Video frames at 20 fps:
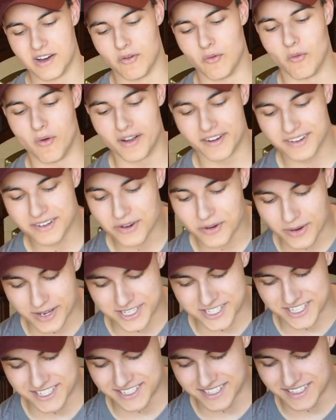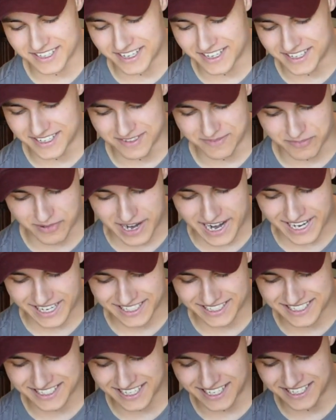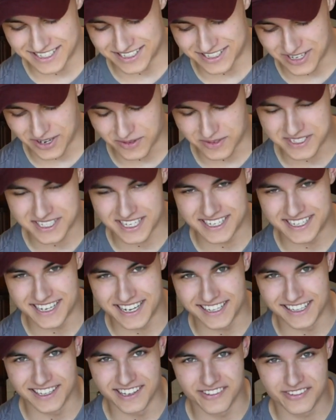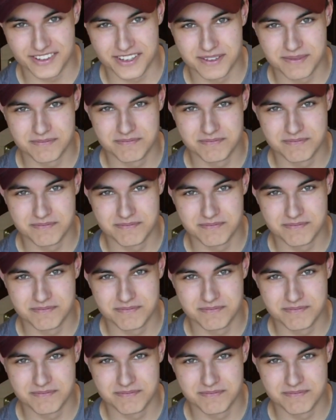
One question in brackets says don't say deadlift.